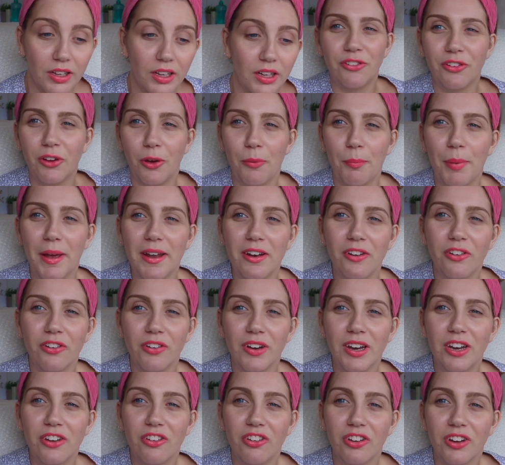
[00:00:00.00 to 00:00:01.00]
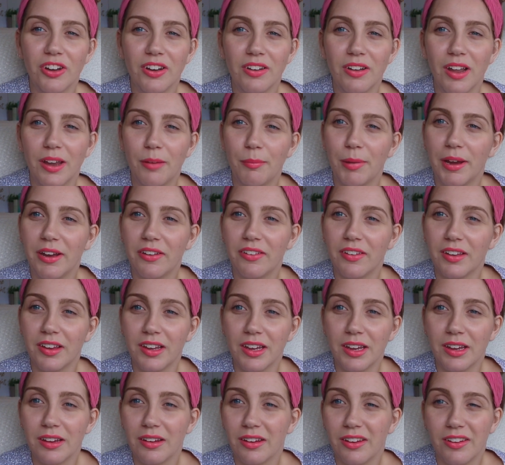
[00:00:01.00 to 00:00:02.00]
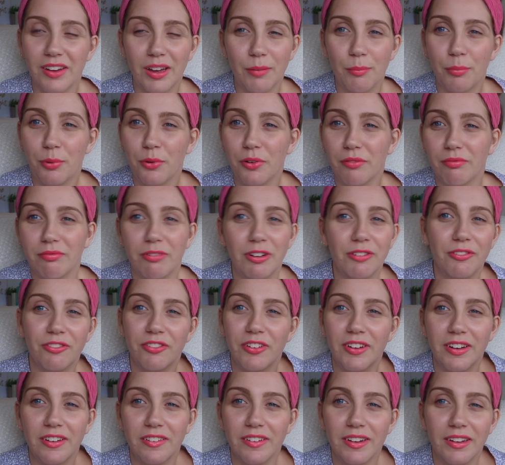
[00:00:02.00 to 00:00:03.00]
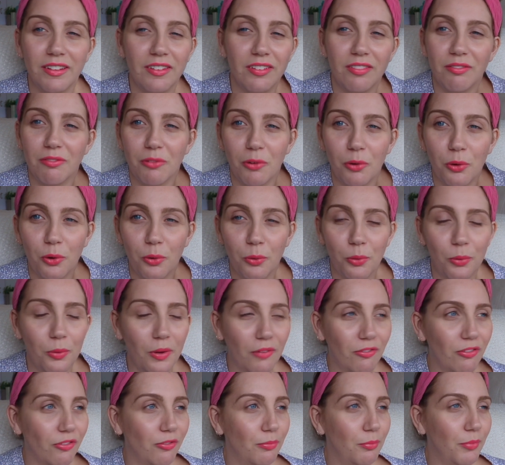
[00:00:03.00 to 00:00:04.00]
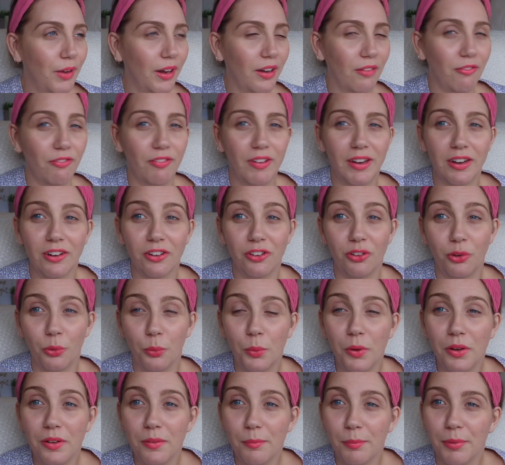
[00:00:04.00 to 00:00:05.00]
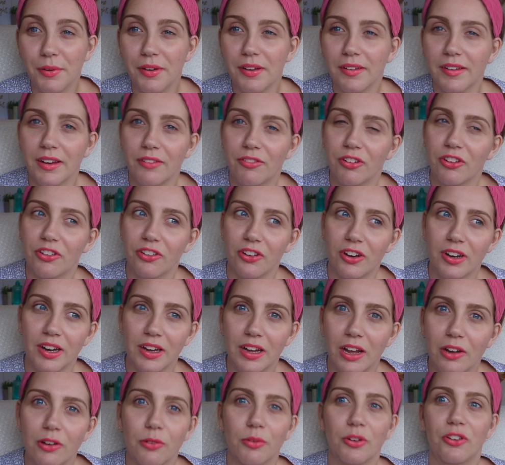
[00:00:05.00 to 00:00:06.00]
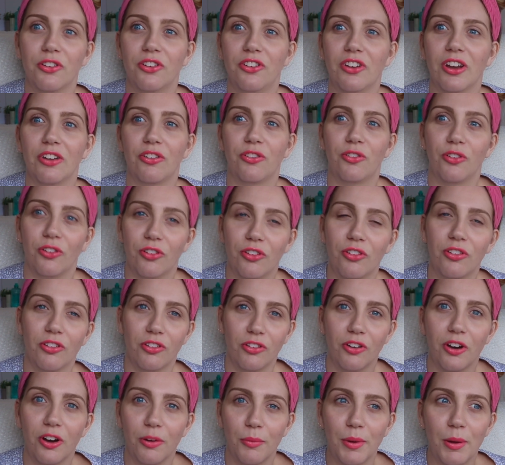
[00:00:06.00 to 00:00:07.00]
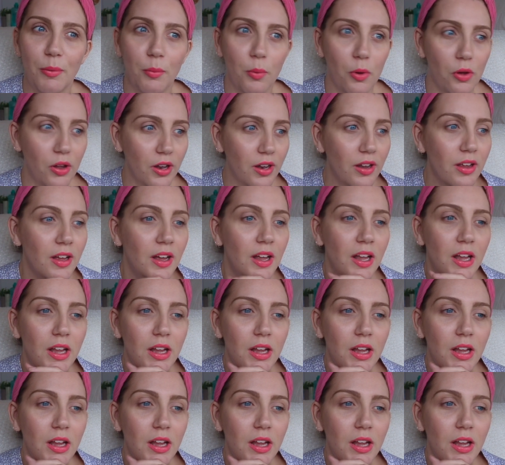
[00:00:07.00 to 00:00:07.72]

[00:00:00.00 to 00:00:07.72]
So penetration, like basically you can put one finger in, or however many fingers you want, but if you're starting out, I would suggest just start with one.